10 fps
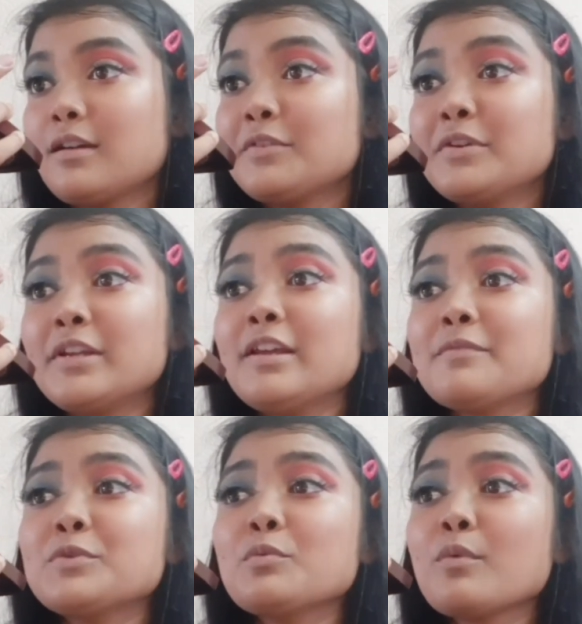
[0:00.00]
I really
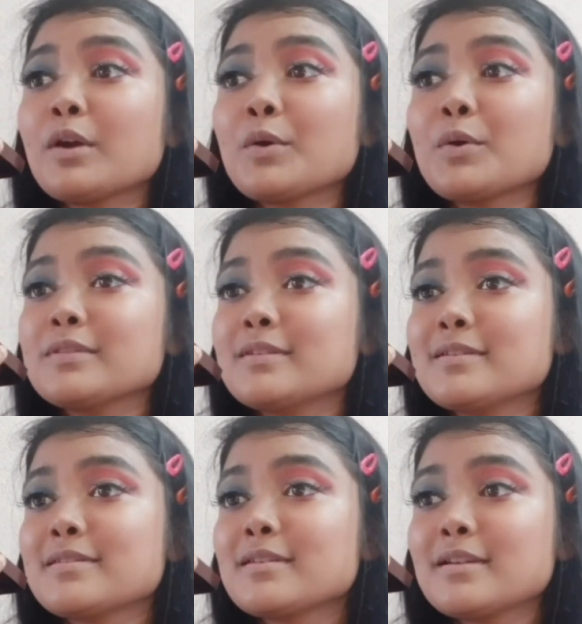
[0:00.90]
have to work on
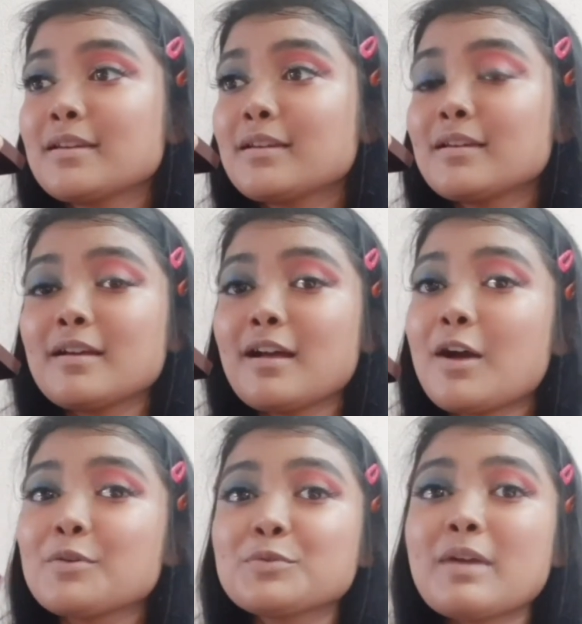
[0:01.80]
this,
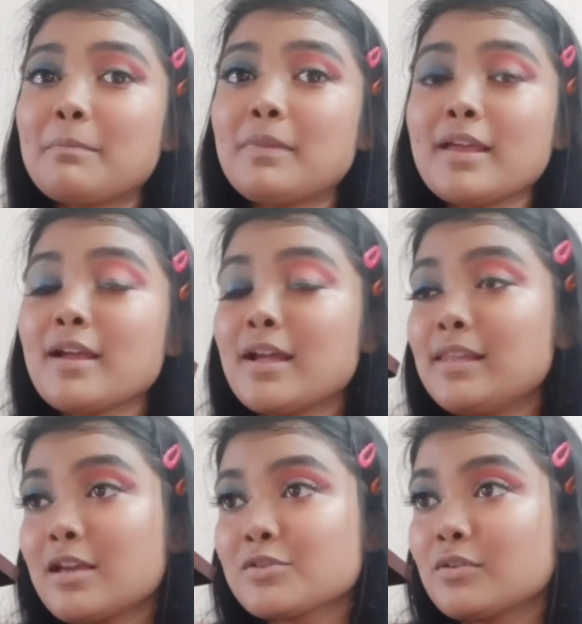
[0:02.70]
how to apply
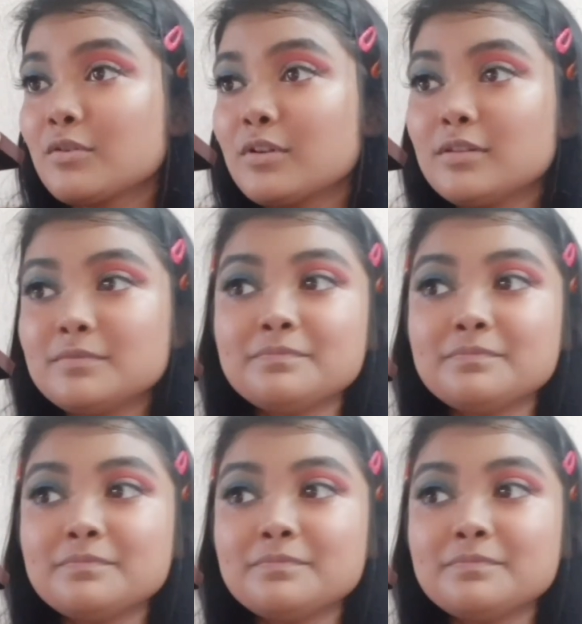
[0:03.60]
eyelash and all.